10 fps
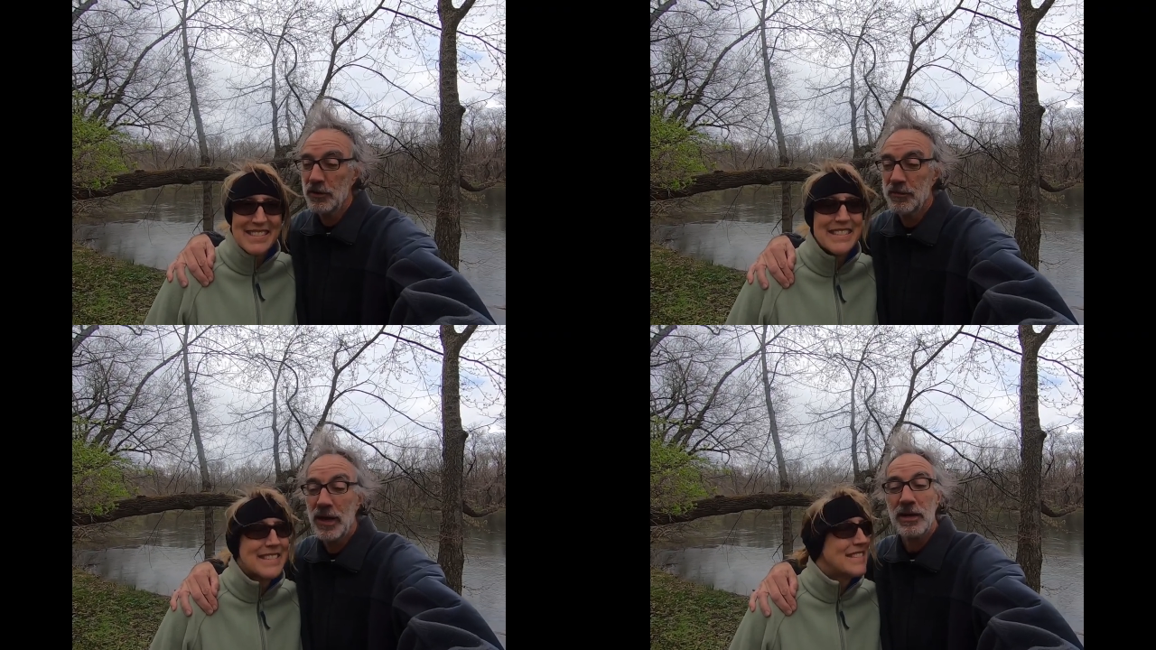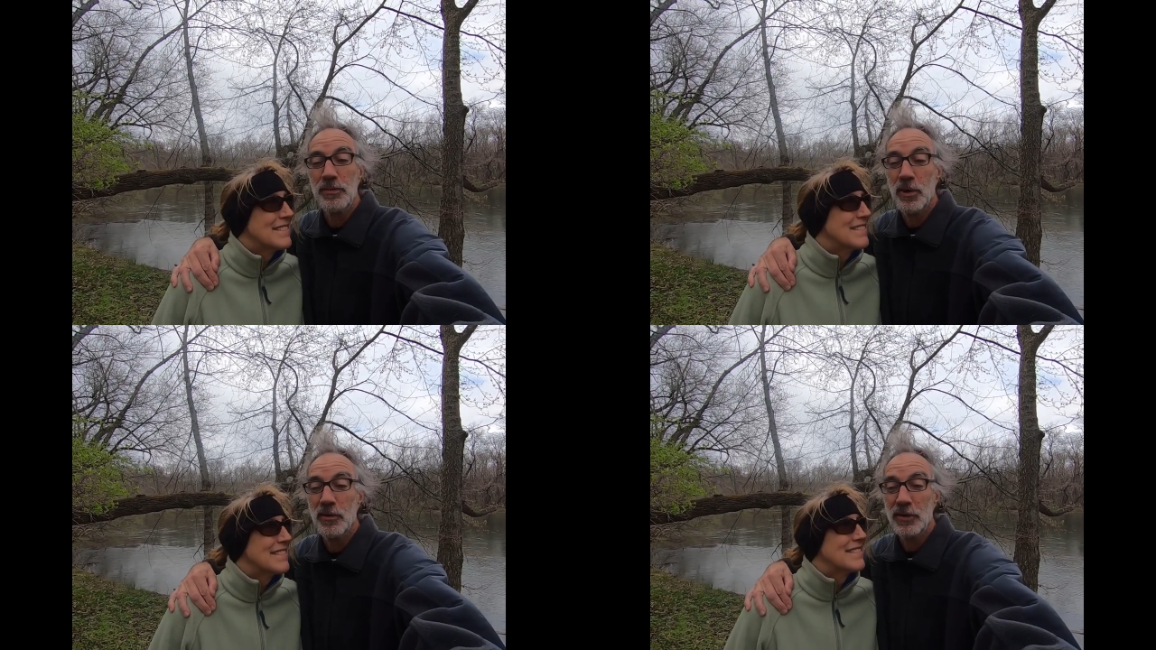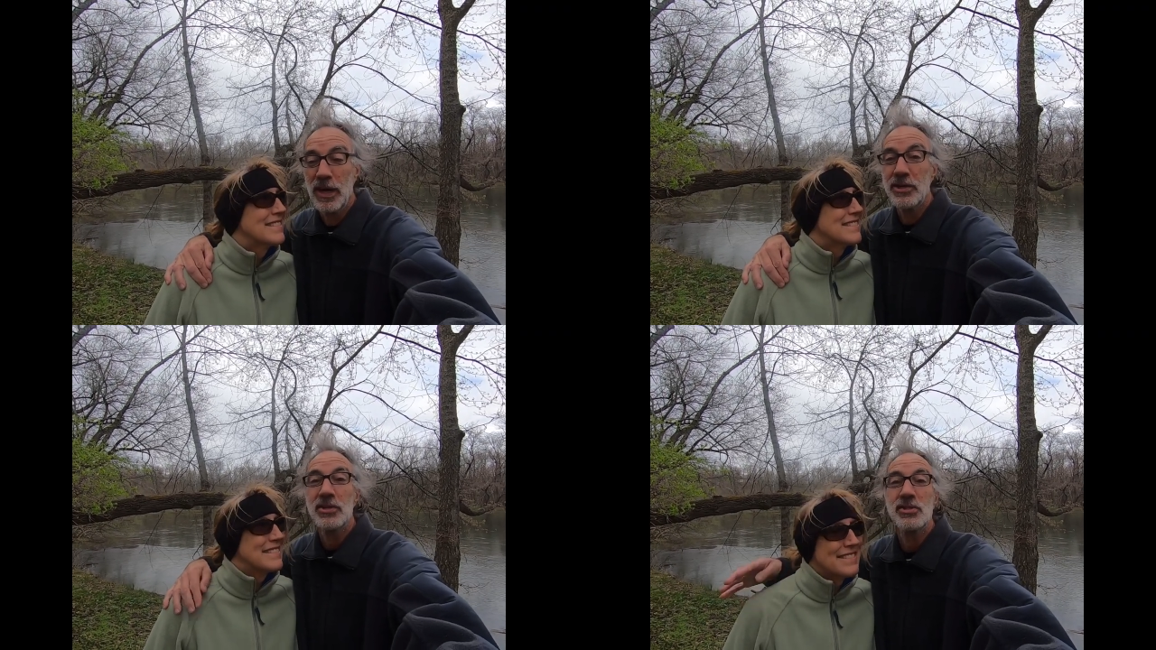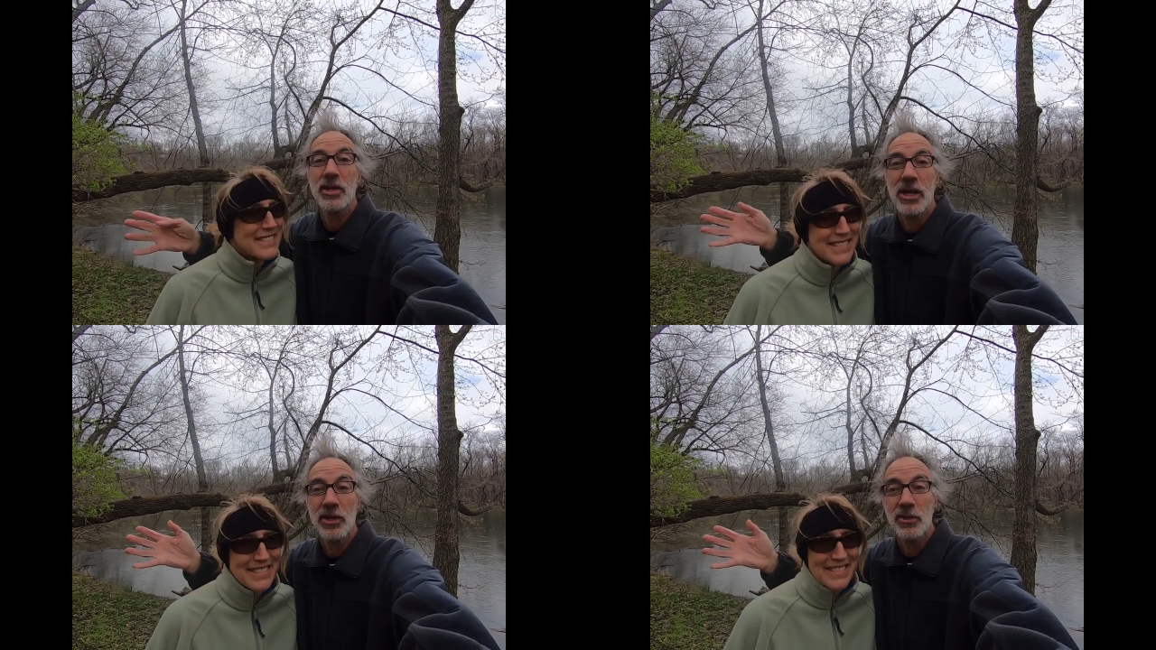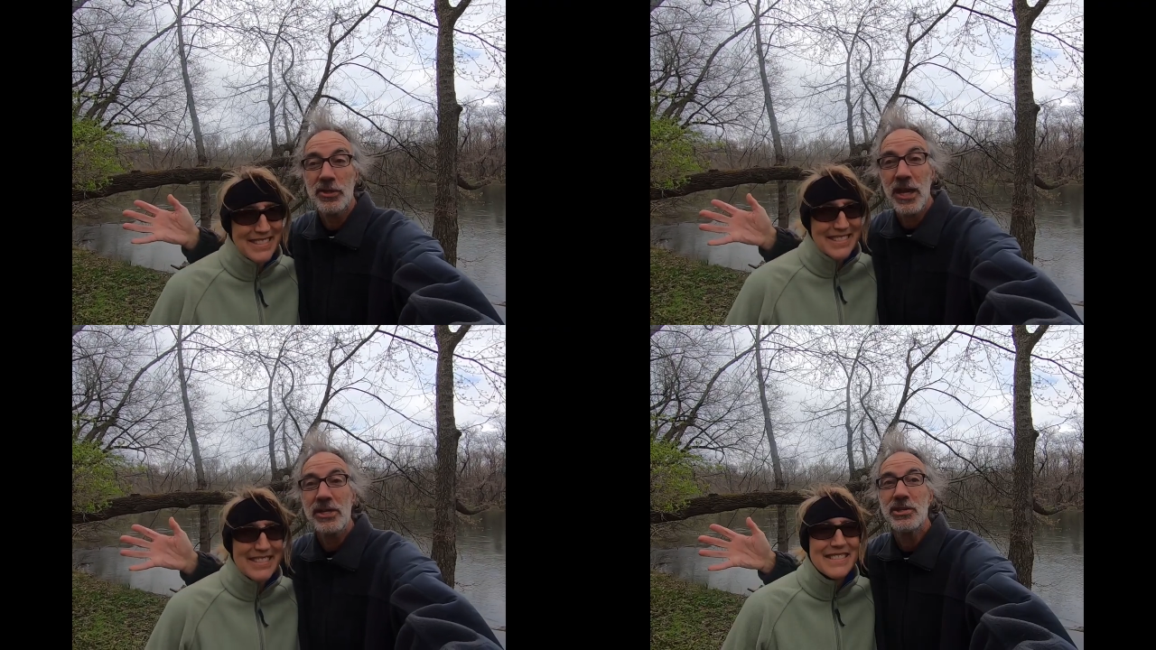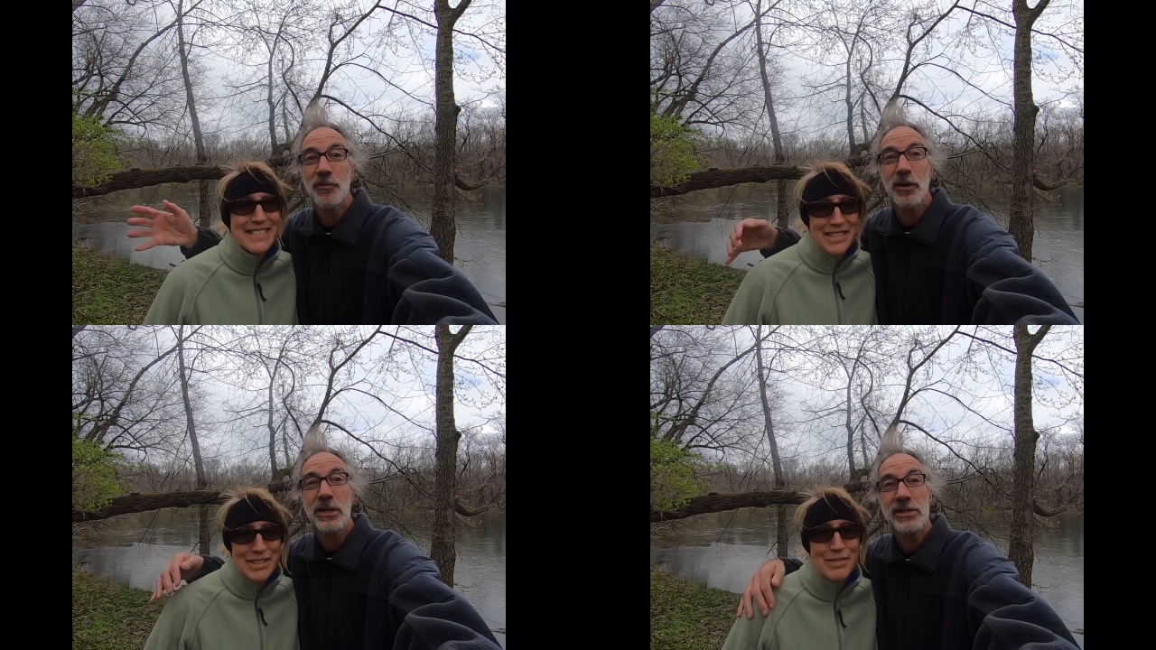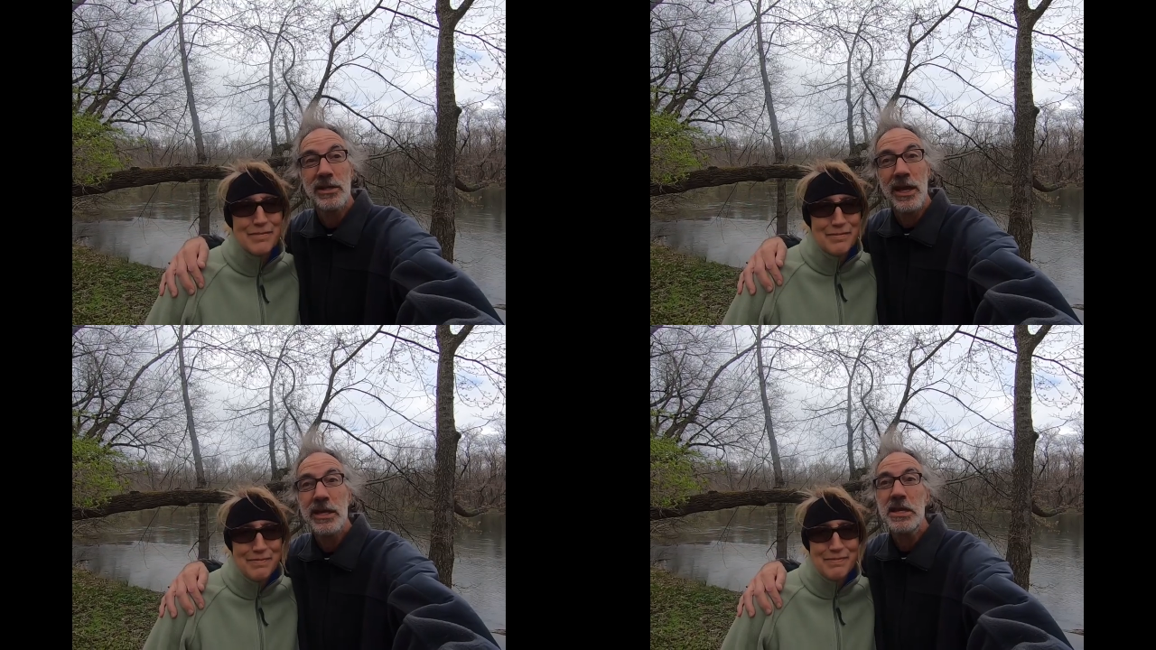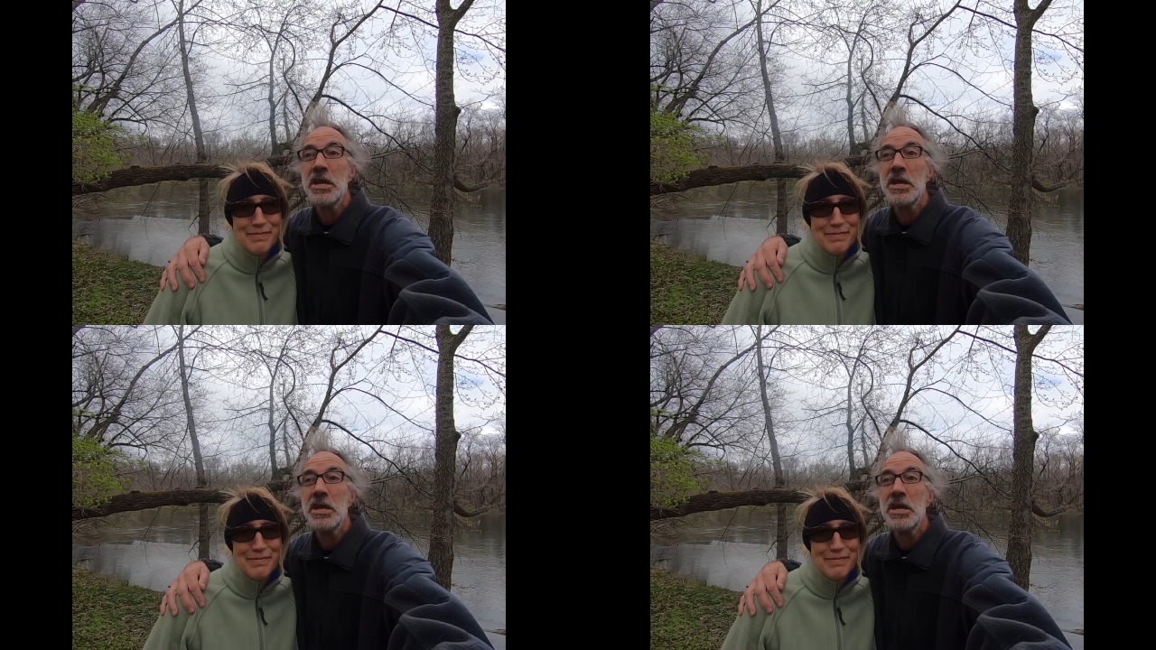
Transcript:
Speaker 1: of Acapulco Vidanta, so you get a little taste of what it's like.